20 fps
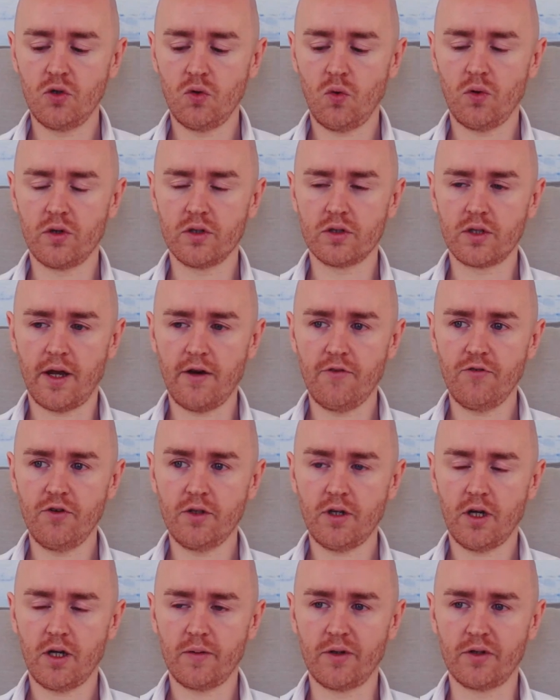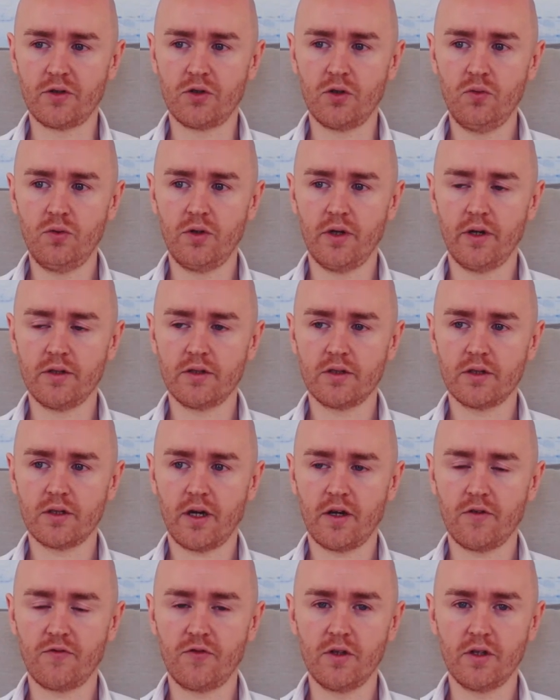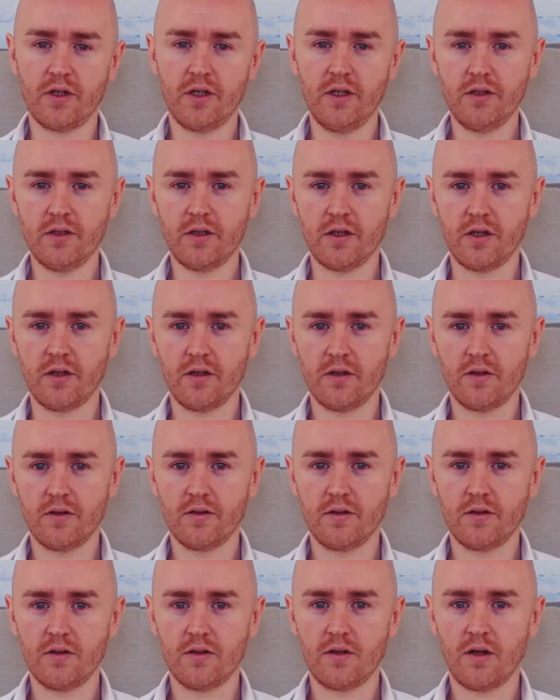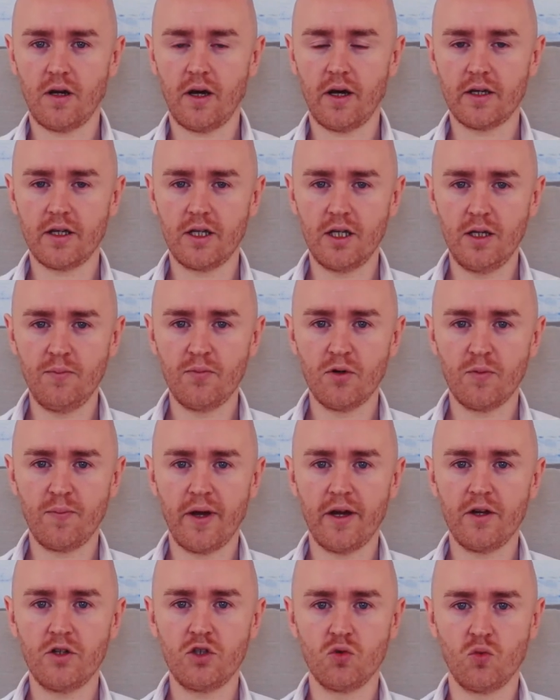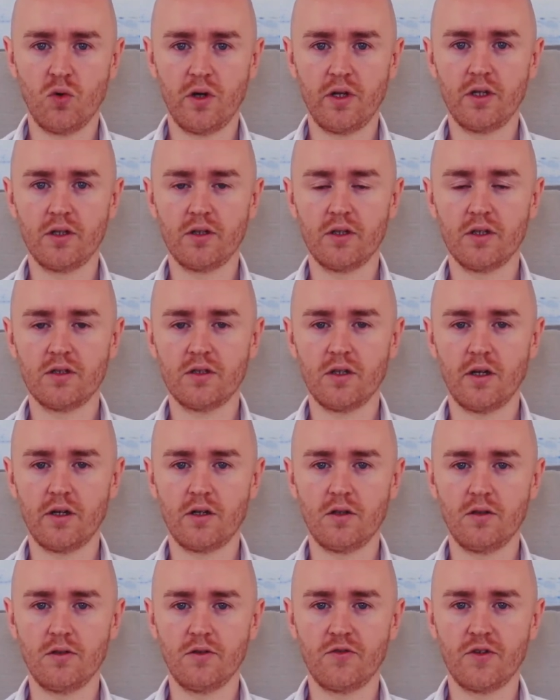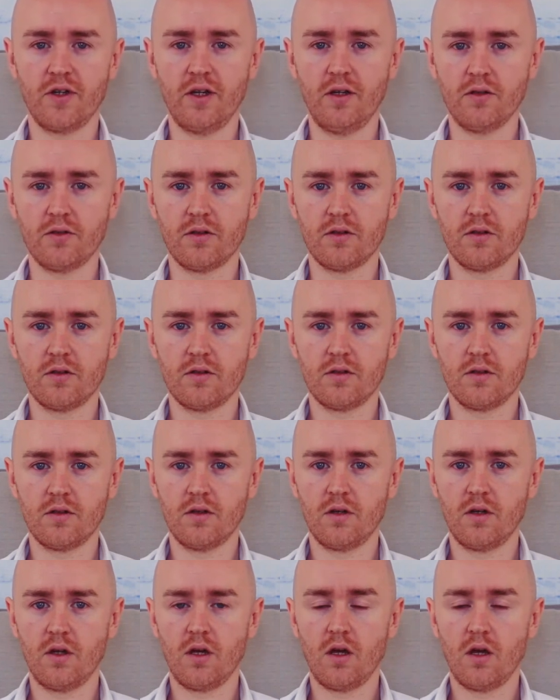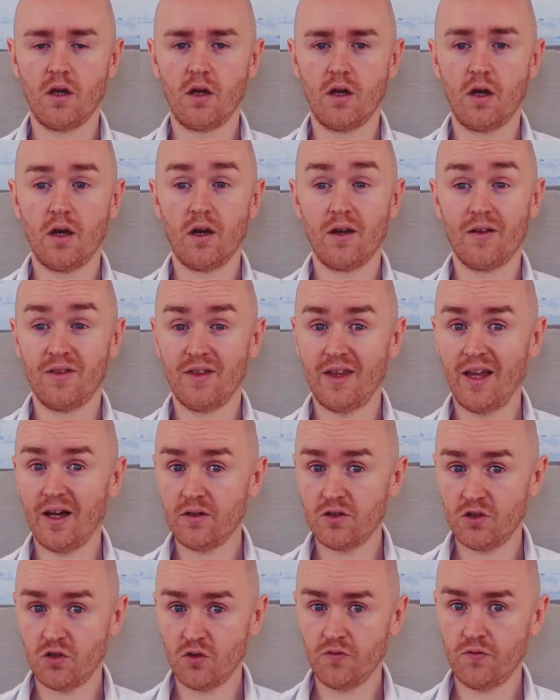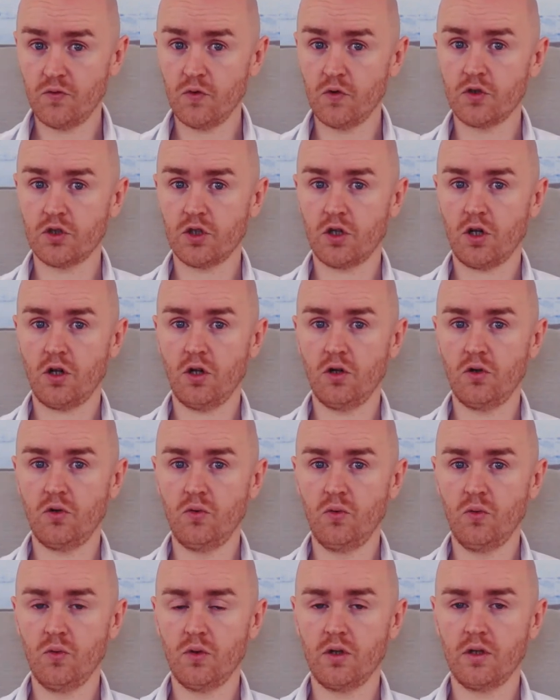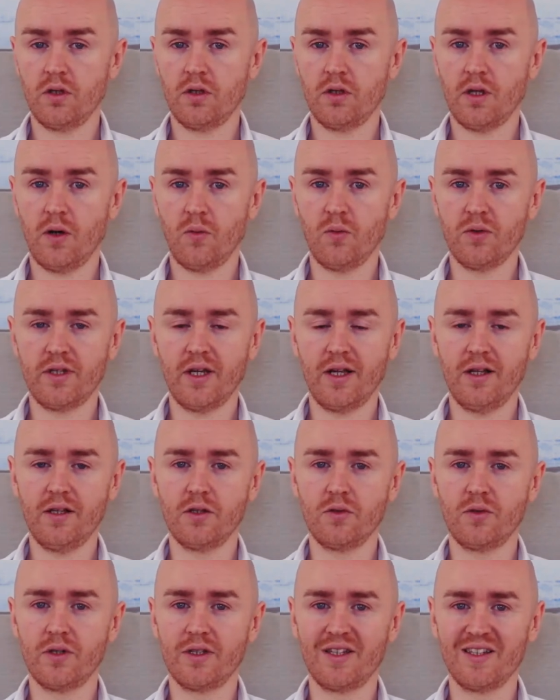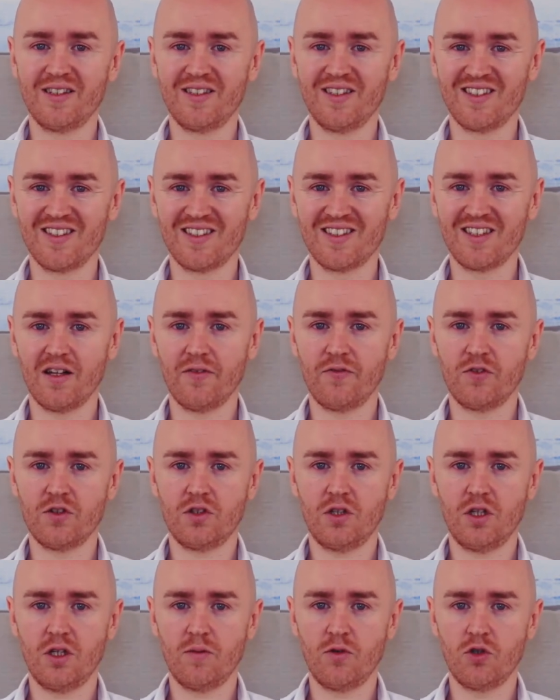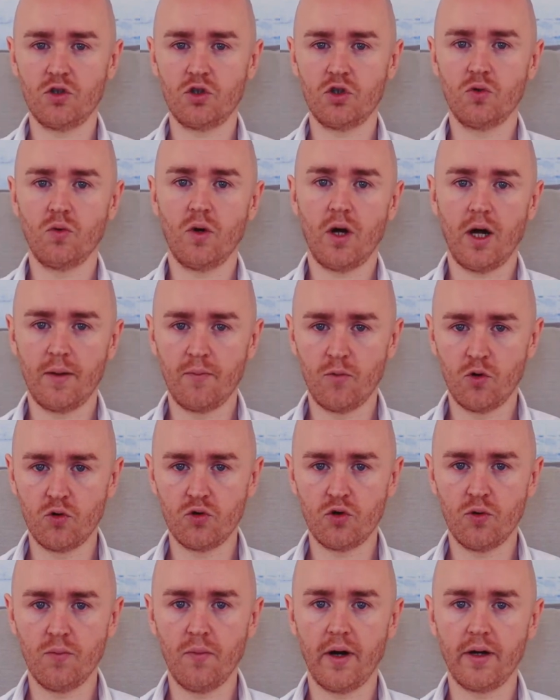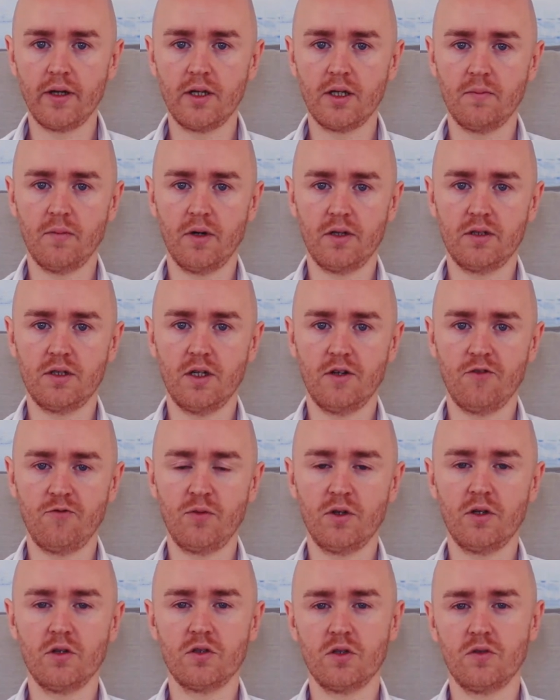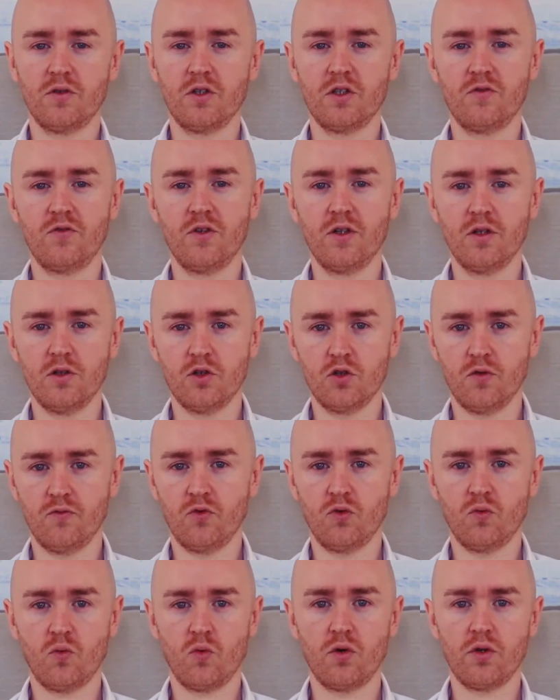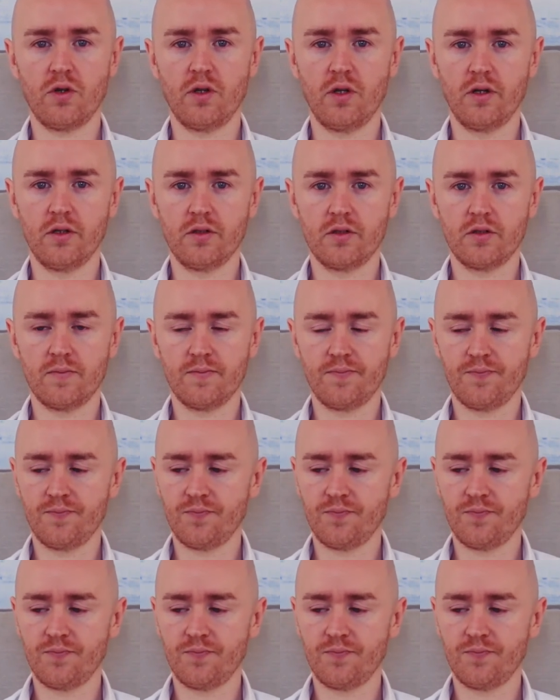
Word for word: notice every time I do this, I feel guilty. I keep perpetuating this cycle of guilt. That's your first clue that will tell you that this is a self esteem issue. I'm undermining myself because of these feelings of unworthiness.